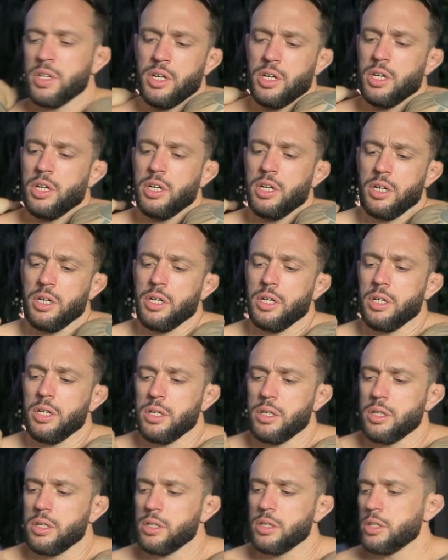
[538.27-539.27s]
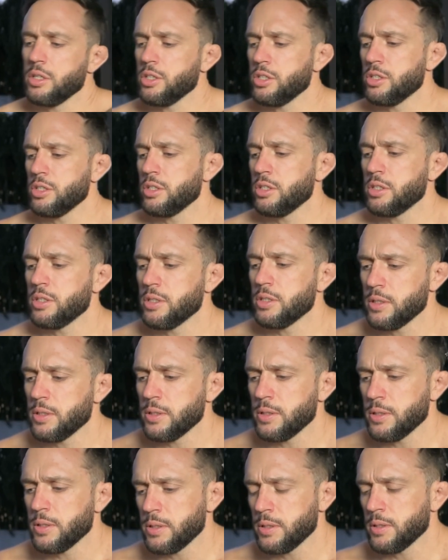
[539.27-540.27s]

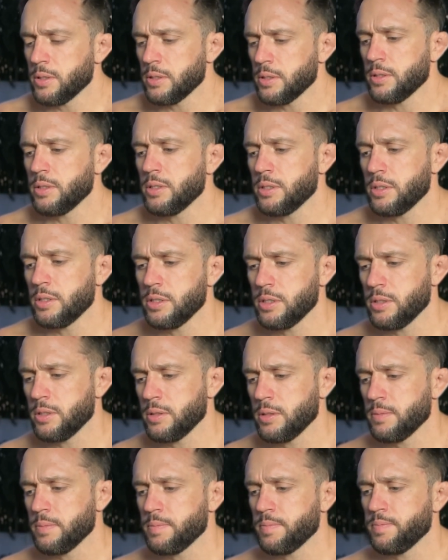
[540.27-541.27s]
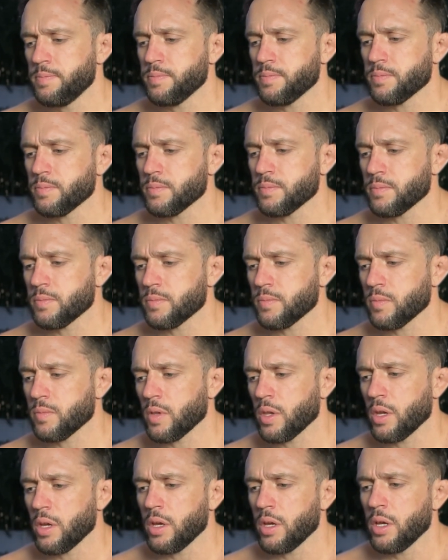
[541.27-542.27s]

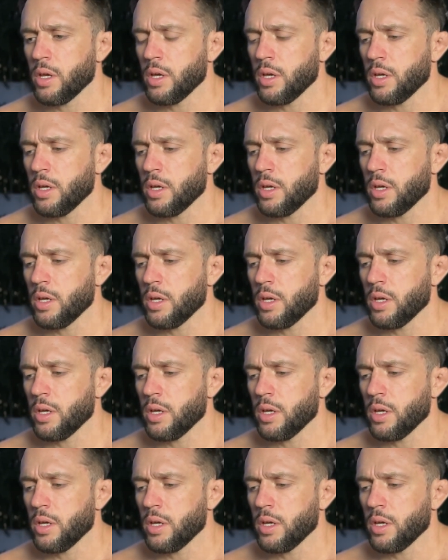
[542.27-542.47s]
[no speech]